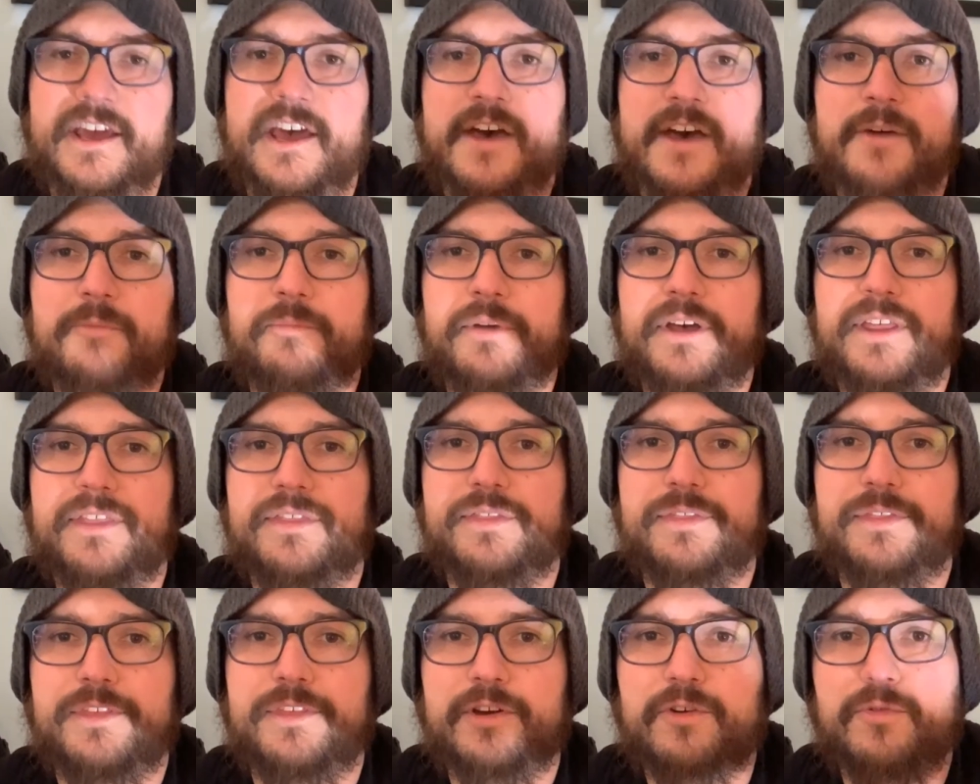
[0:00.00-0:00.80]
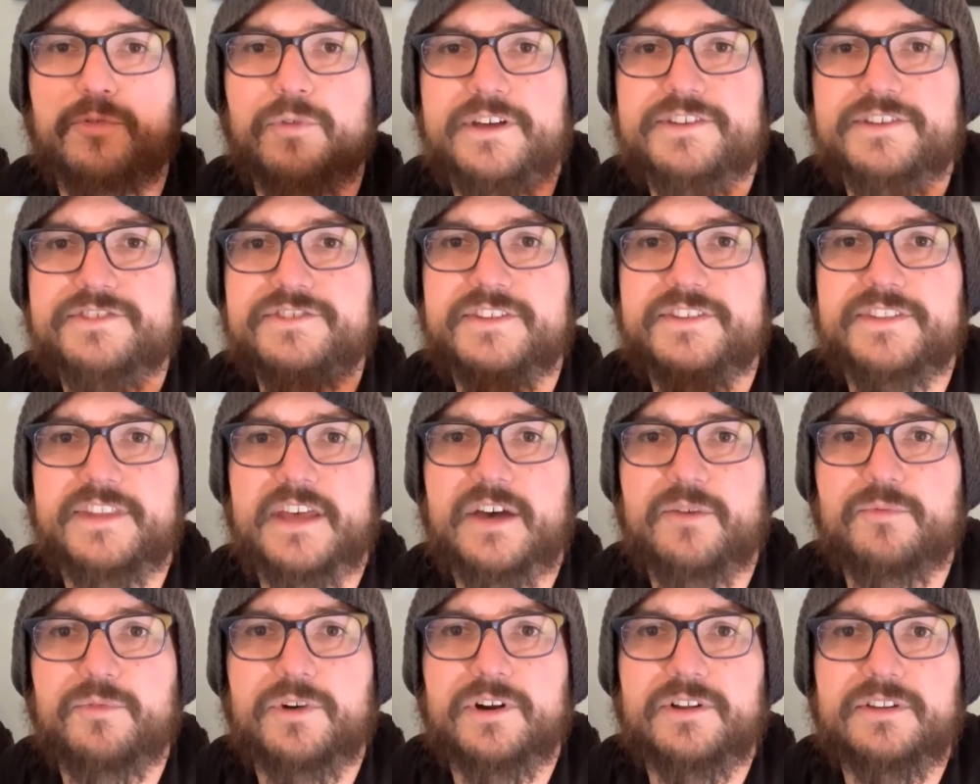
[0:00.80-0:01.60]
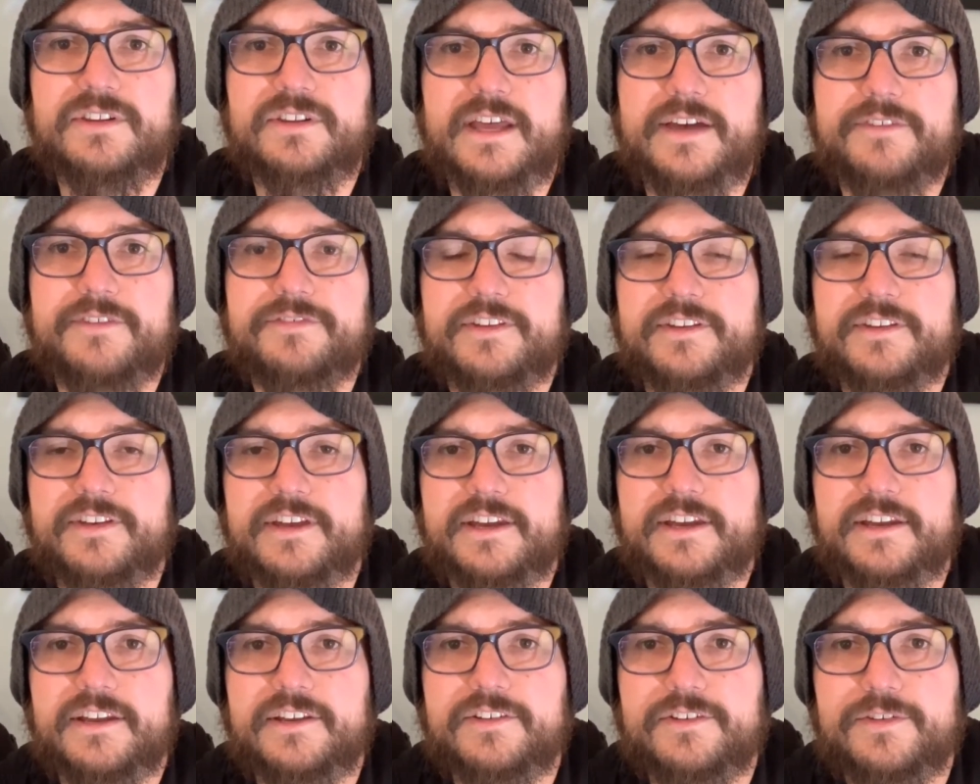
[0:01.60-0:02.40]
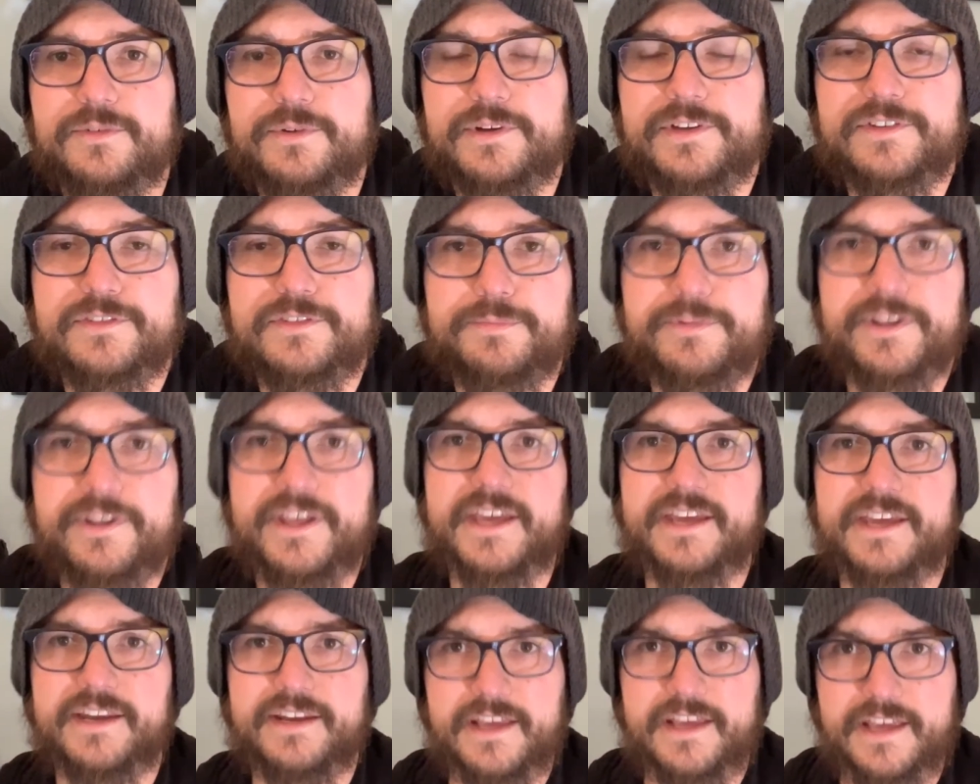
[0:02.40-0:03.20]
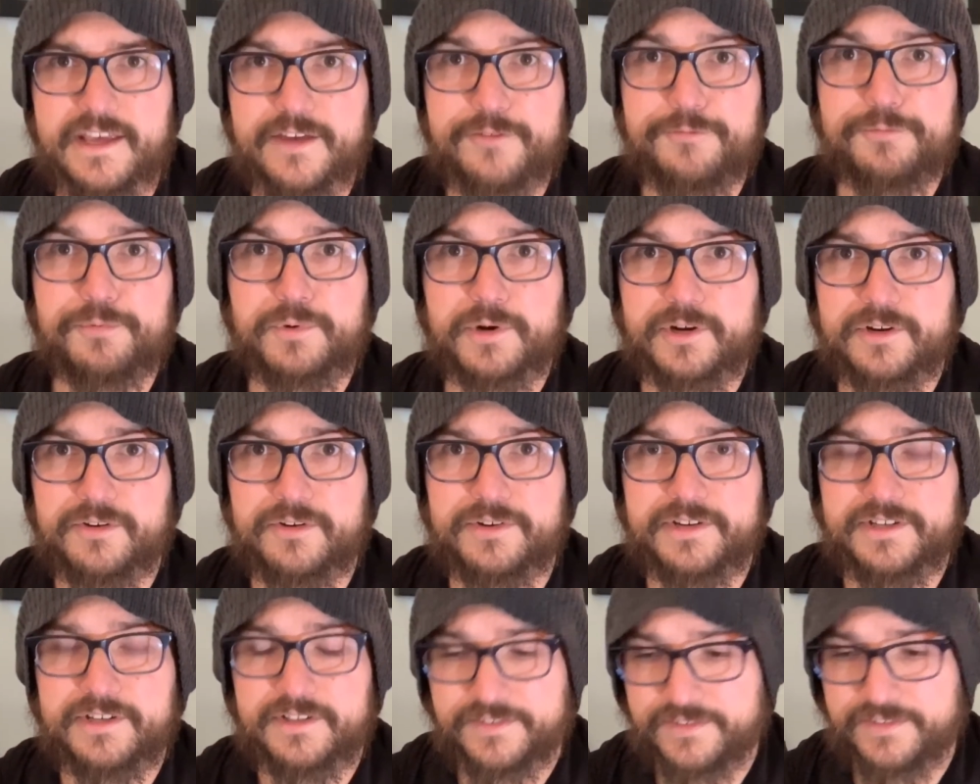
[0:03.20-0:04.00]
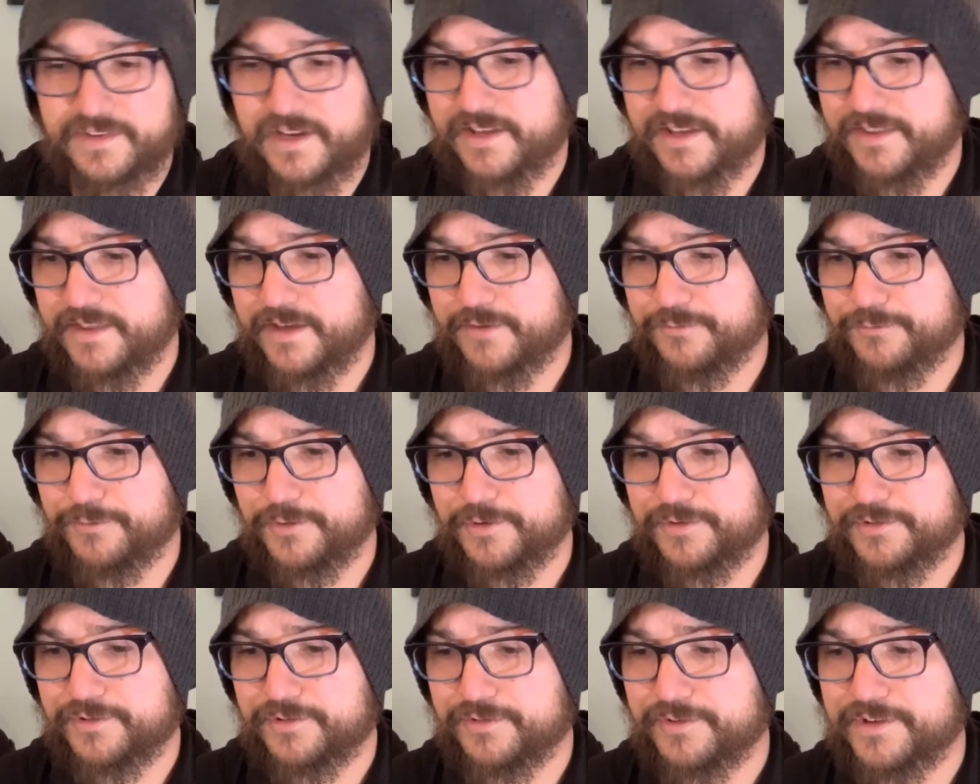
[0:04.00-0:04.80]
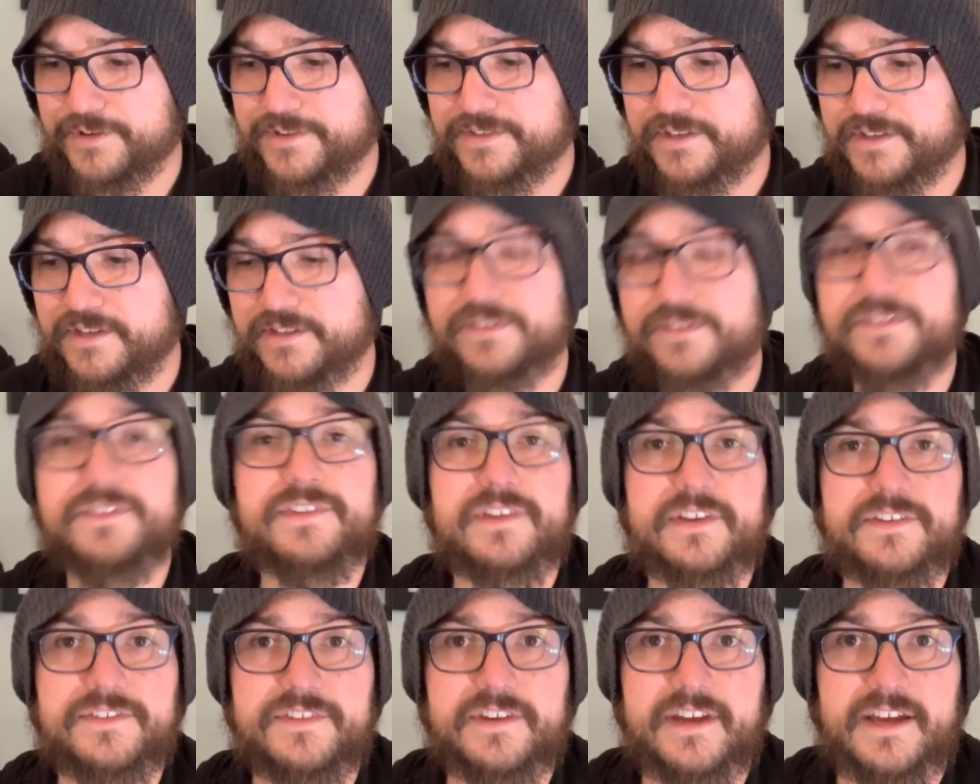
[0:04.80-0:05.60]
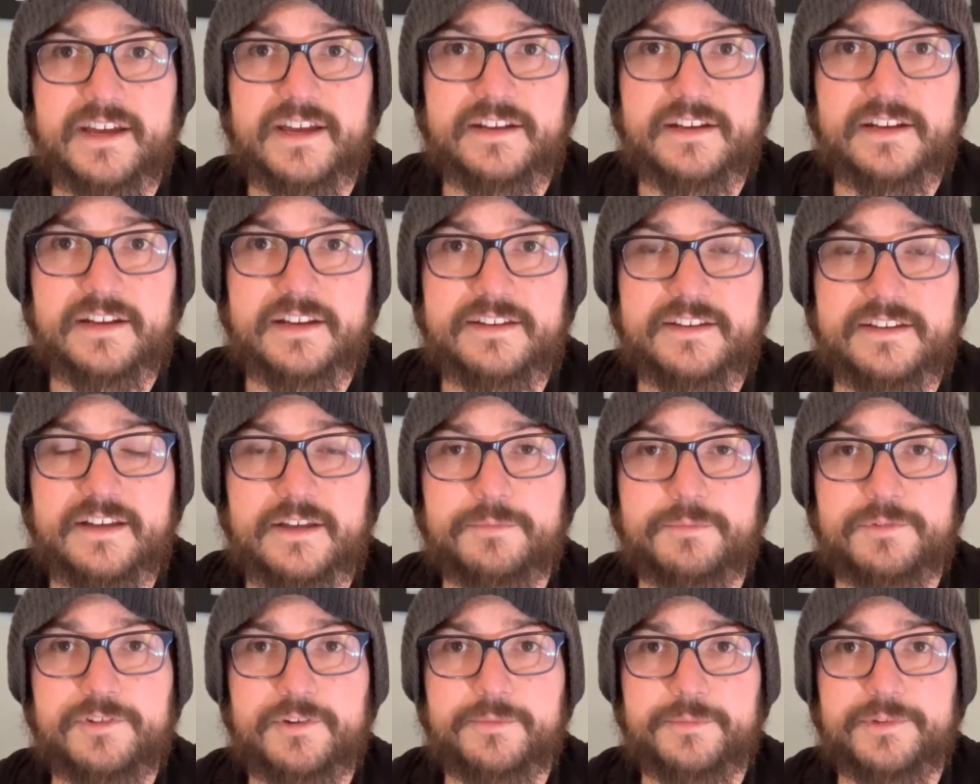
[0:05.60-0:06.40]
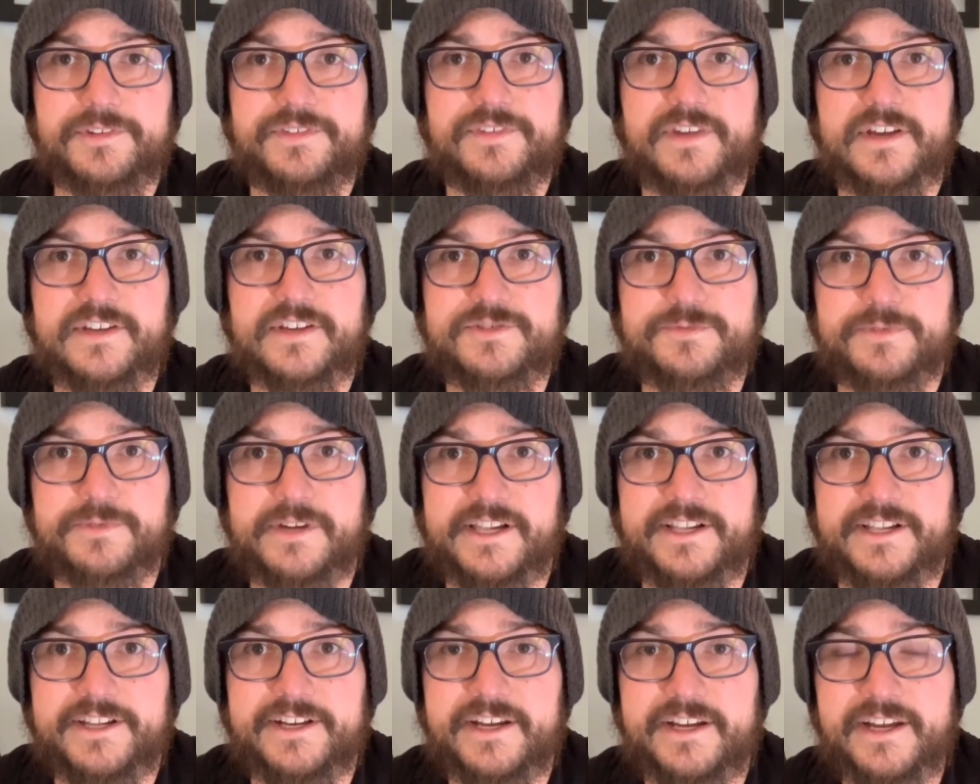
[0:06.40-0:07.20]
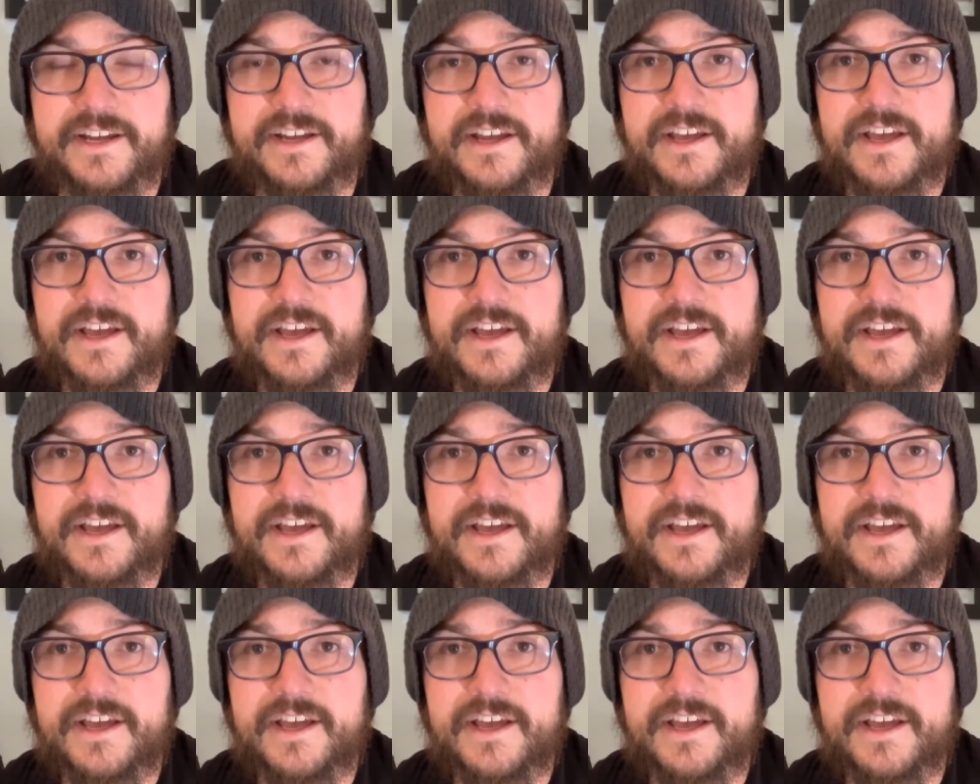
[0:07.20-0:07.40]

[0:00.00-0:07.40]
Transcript: but the question that we're left needing to explain, if we're going to say that 1 Corinthians 6:9 condemns homosexuality,